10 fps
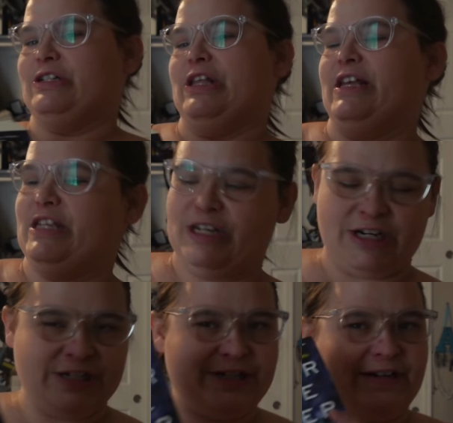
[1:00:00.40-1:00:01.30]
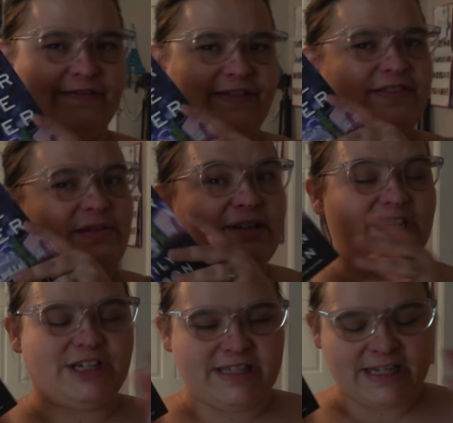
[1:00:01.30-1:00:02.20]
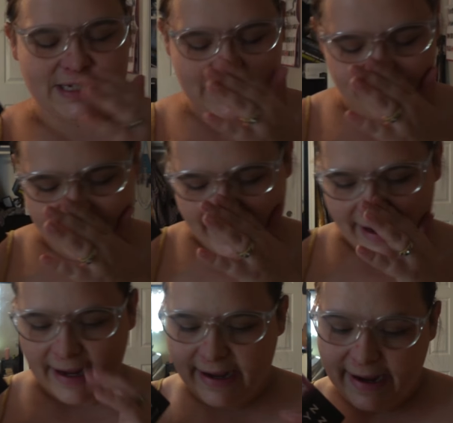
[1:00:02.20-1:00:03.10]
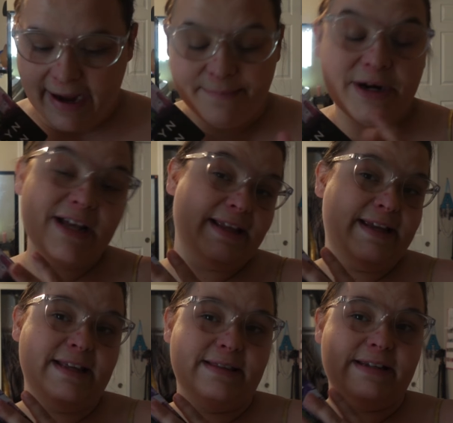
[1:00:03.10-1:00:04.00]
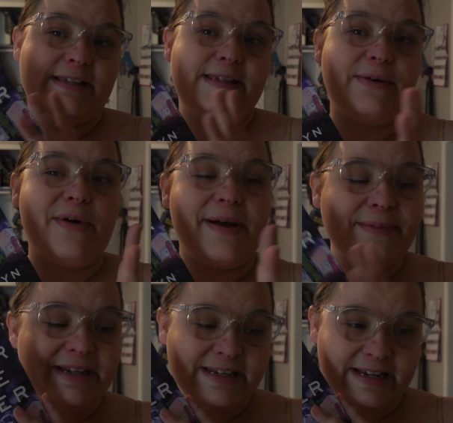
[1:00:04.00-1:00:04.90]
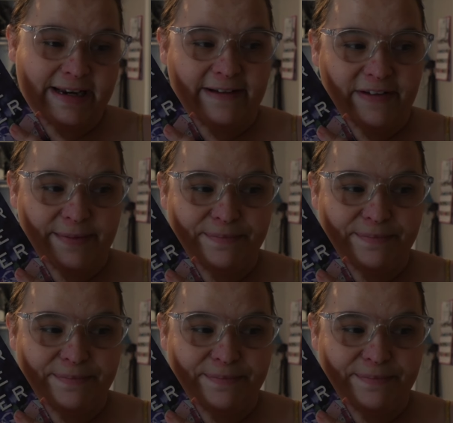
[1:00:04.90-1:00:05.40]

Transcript: less than 150 pages into it. I'm not liking this, so I'm gonna DNF it.